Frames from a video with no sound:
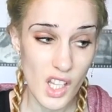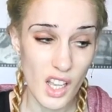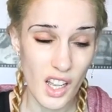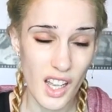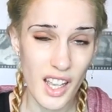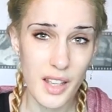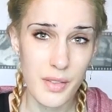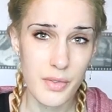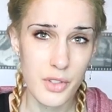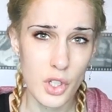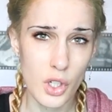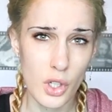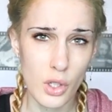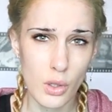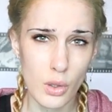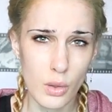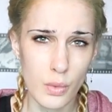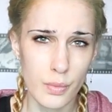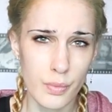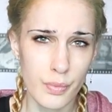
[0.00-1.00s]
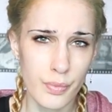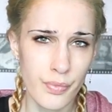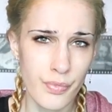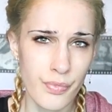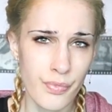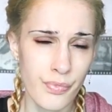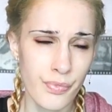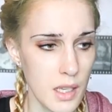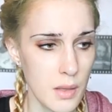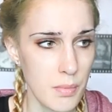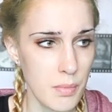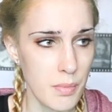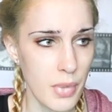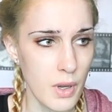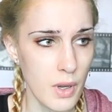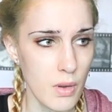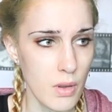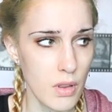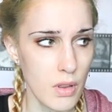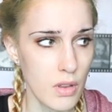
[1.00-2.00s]
I have two,
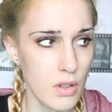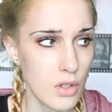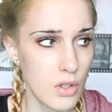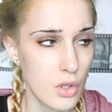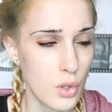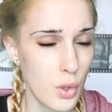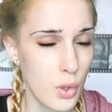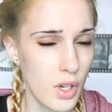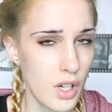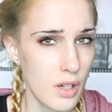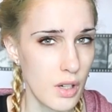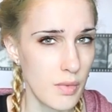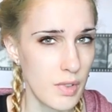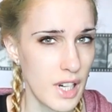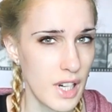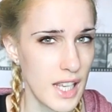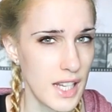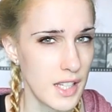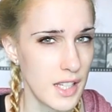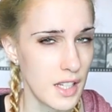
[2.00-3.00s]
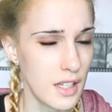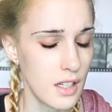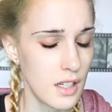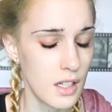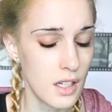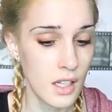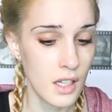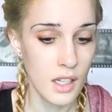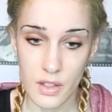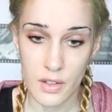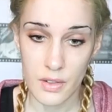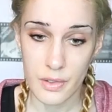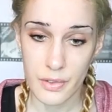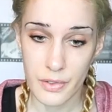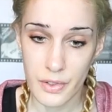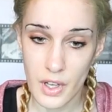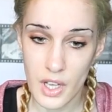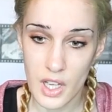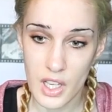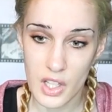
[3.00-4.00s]
both toilet related.
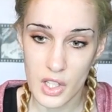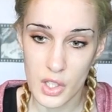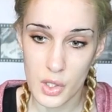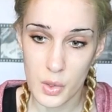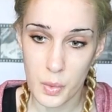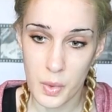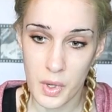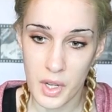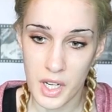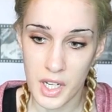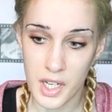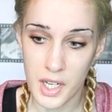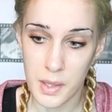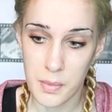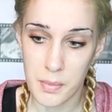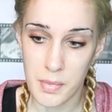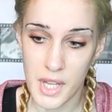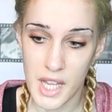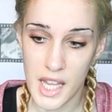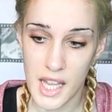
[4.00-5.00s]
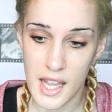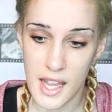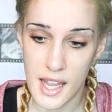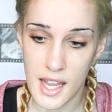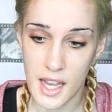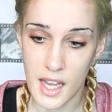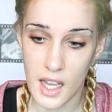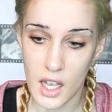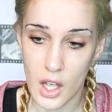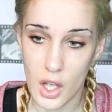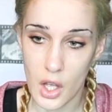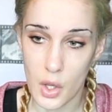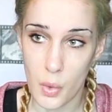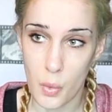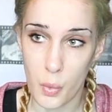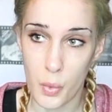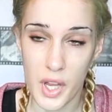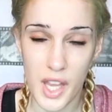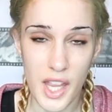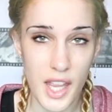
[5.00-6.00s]
First one being
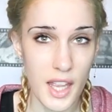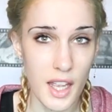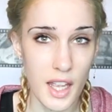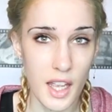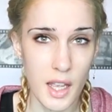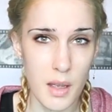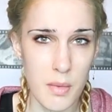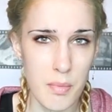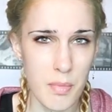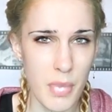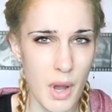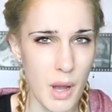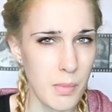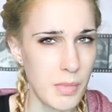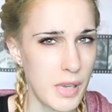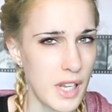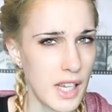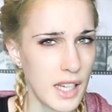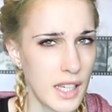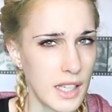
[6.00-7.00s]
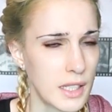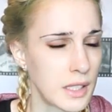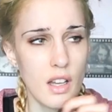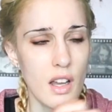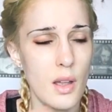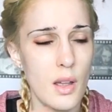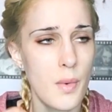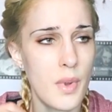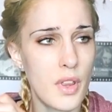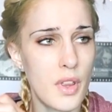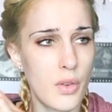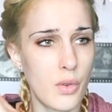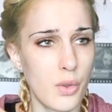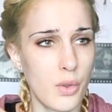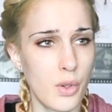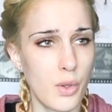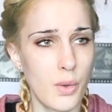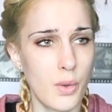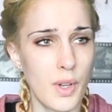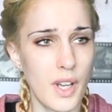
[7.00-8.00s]
weeing in public. I went
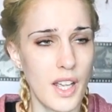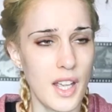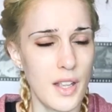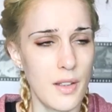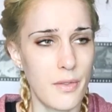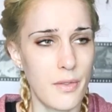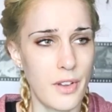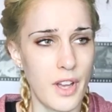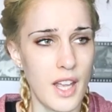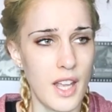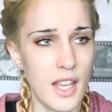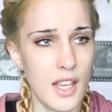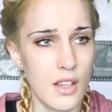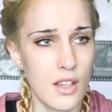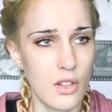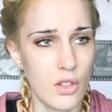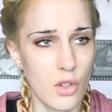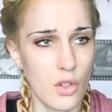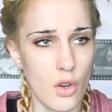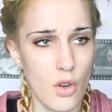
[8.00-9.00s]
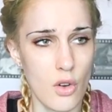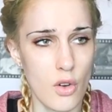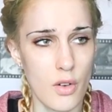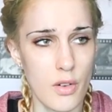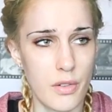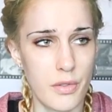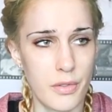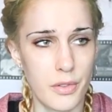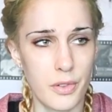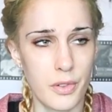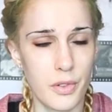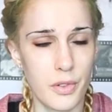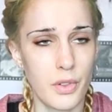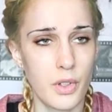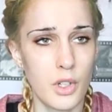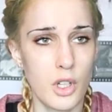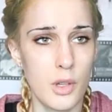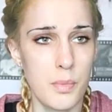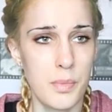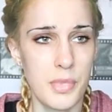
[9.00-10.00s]
through a phase of
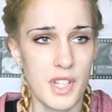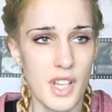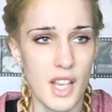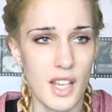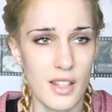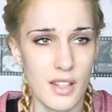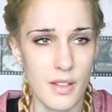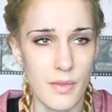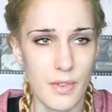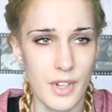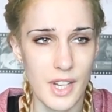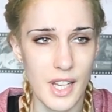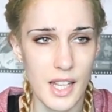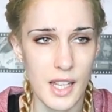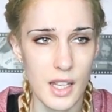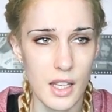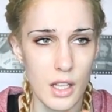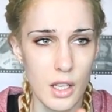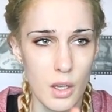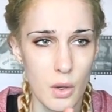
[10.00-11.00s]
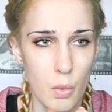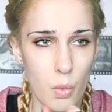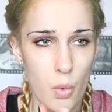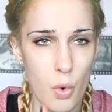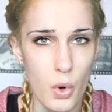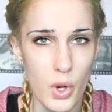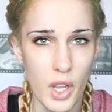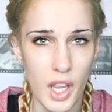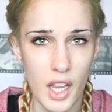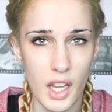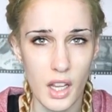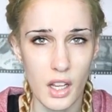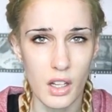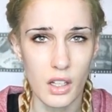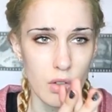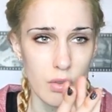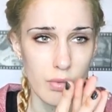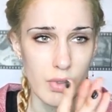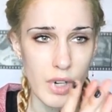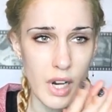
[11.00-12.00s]
obsessively walking
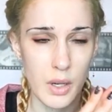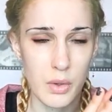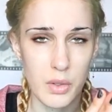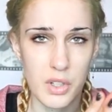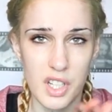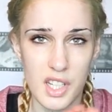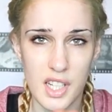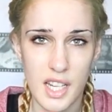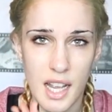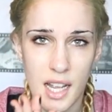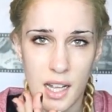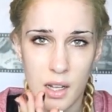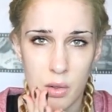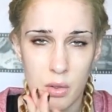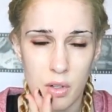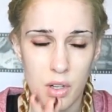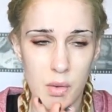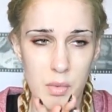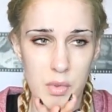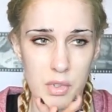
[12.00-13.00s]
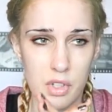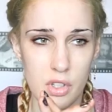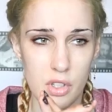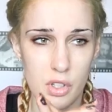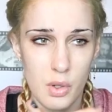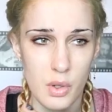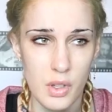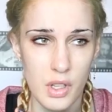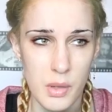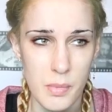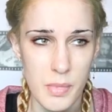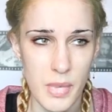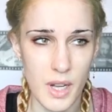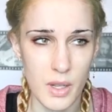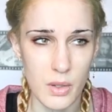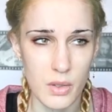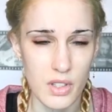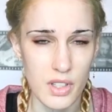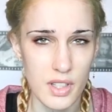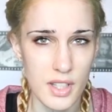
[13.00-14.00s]
round town. I was doing
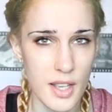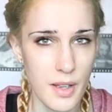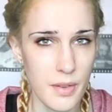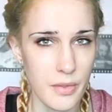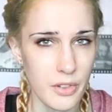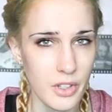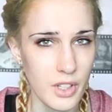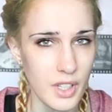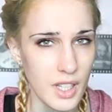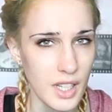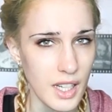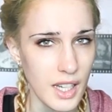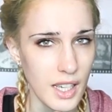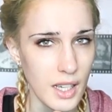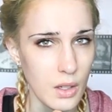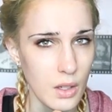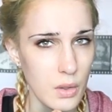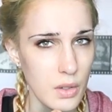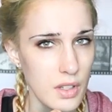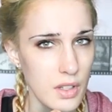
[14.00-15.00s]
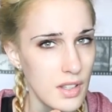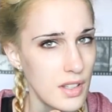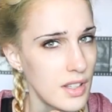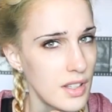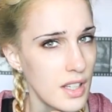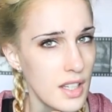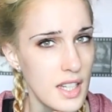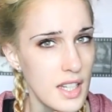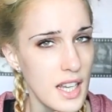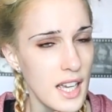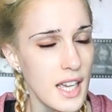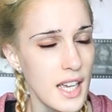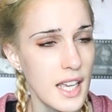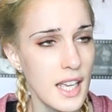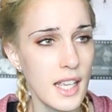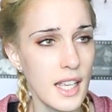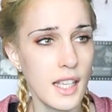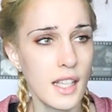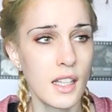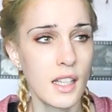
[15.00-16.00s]
about 7 hours a
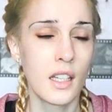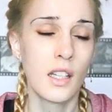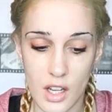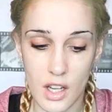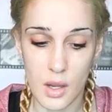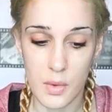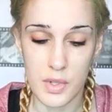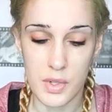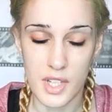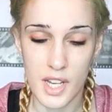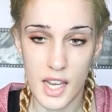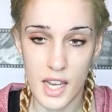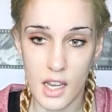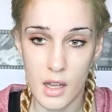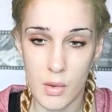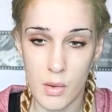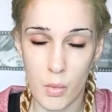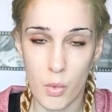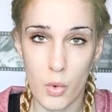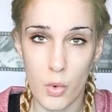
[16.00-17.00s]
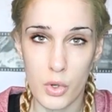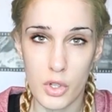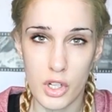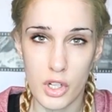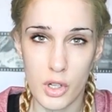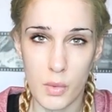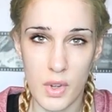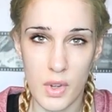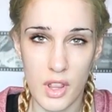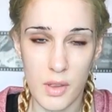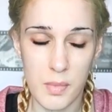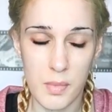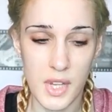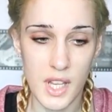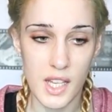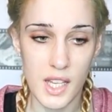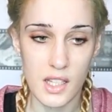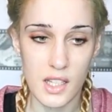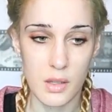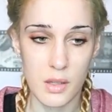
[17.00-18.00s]
day. I would take water with
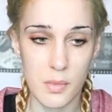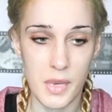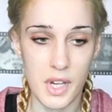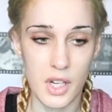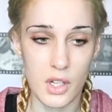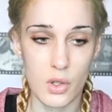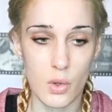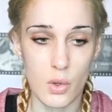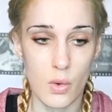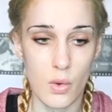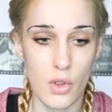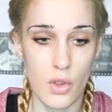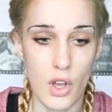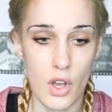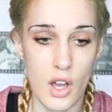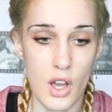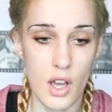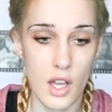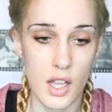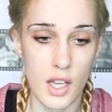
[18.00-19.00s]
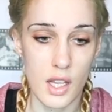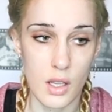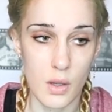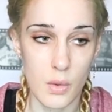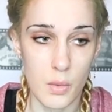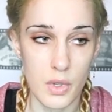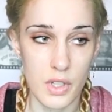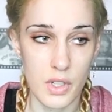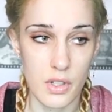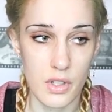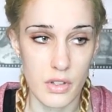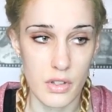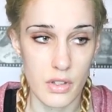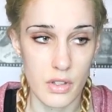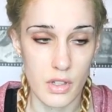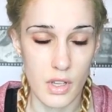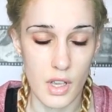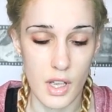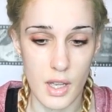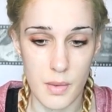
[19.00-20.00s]
me to make sure that I was